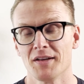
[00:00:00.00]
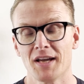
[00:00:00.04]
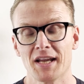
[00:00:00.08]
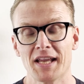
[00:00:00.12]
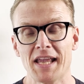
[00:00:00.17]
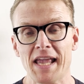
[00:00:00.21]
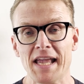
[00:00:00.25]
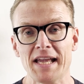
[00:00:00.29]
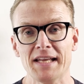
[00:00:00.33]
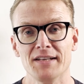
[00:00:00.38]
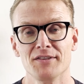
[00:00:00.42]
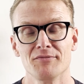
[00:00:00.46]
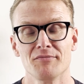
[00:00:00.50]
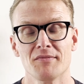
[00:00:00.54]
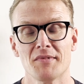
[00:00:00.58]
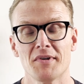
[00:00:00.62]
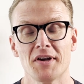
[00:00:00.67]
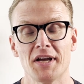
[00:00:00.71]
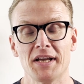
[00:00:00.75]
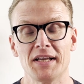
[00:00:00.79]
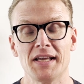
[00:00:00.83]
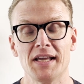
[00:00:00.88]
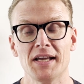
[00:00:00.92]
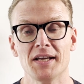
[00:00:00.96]
can't
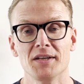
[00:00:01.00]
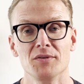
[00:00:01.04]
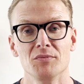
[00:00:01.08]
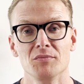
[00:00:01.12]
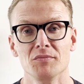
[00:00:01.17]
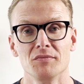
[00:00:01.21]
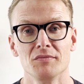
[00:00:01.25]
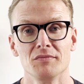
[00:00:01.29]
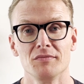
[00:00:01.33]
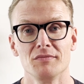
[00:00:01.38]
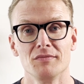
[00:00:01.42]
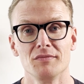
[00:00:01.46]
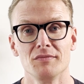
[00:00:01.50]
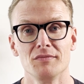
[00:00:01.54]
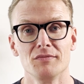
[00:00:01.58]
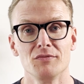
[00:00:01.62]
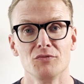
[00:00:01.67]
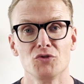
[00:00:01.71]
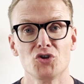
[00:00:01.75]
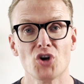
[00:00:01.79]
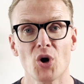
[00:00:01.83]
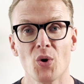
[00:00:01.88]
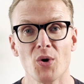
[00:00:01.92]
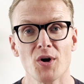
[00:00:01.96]

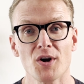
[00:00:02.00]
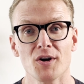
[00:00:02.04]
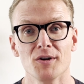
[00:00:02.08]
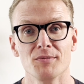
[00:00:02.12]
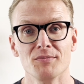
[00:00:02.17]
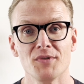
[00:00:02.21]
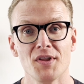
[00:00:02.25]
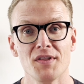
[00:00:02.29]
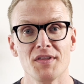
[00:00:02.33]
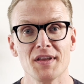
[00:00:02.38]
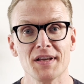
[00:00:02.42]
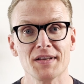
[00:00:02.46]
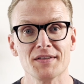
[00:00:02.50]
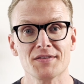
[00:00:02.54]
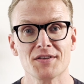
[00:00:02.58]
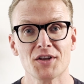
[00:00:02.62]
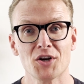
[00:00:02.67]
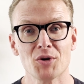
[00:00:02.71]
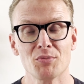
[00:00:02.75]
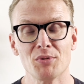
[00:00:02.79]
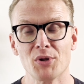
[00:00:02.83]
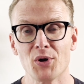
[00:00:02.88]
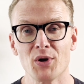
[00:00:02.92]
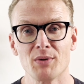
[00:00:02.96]
show her the things that
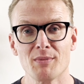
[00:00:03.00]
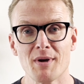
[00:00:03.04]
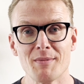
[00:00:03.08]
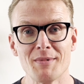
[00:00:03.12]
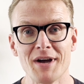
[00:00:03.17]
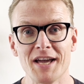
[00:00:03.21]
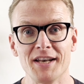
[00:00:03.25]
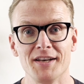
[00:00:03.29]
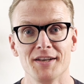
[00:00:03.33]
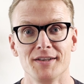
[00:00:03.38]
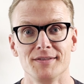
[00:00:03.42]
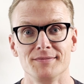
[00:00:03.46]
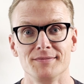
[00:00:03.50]
are blowing my mind.